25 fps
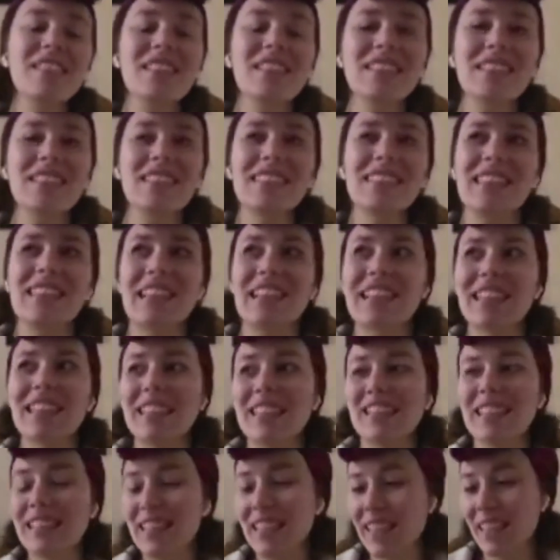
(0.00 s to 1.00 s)
So let's
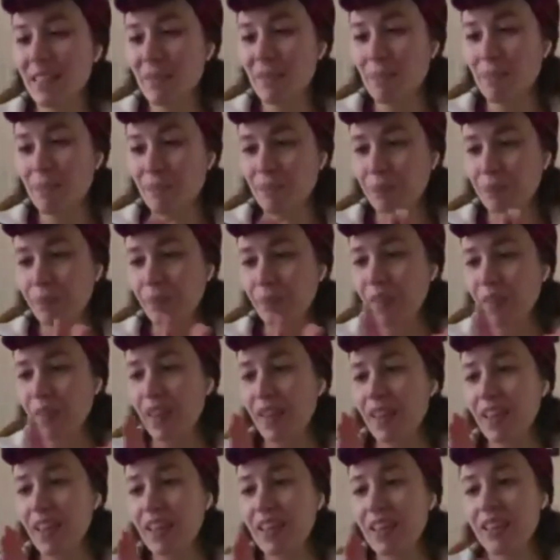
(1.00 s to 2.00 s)
see.
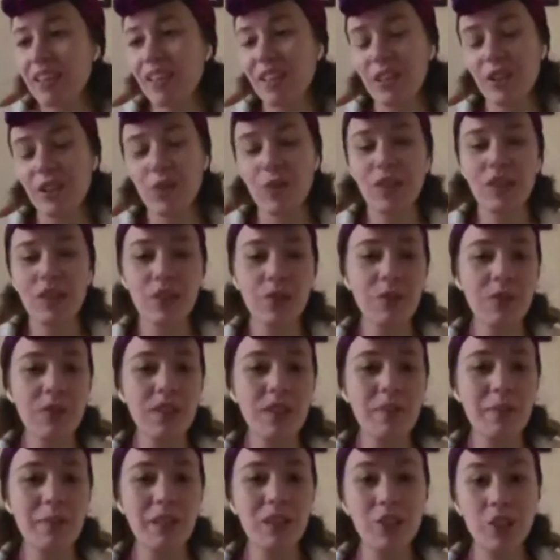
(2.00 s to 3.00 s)
The other question was
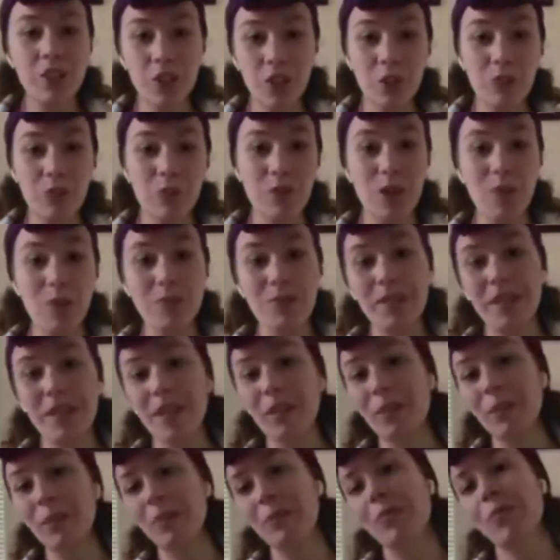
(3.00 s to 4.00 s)
about journal prompts. Like,
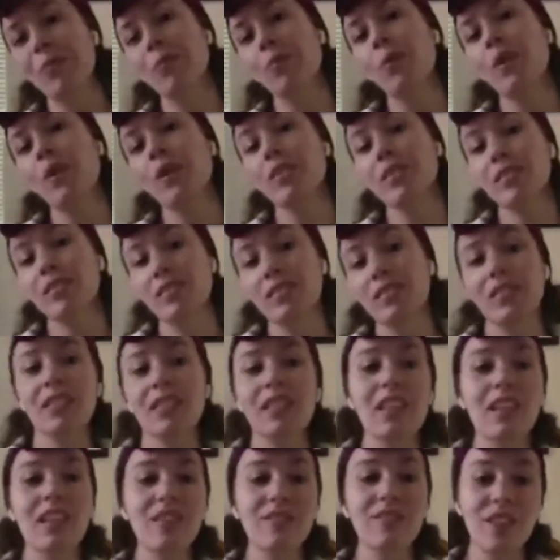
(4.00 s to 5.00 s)
what
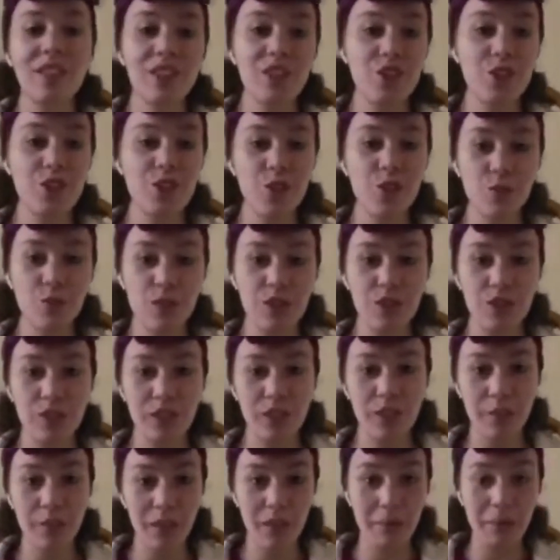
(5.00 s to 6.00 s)
if I journal, what should I
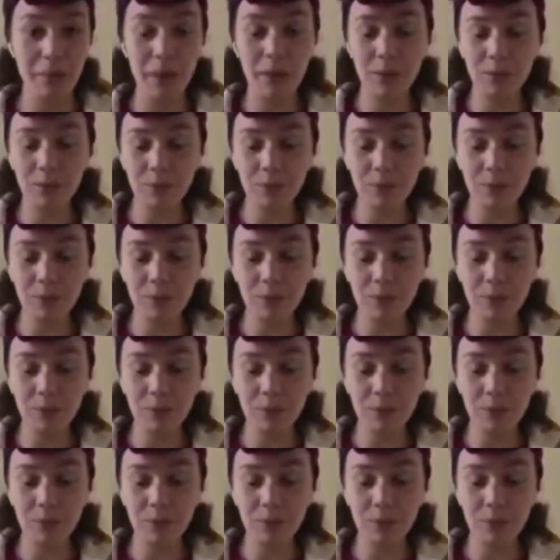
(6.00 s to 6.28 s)
write about?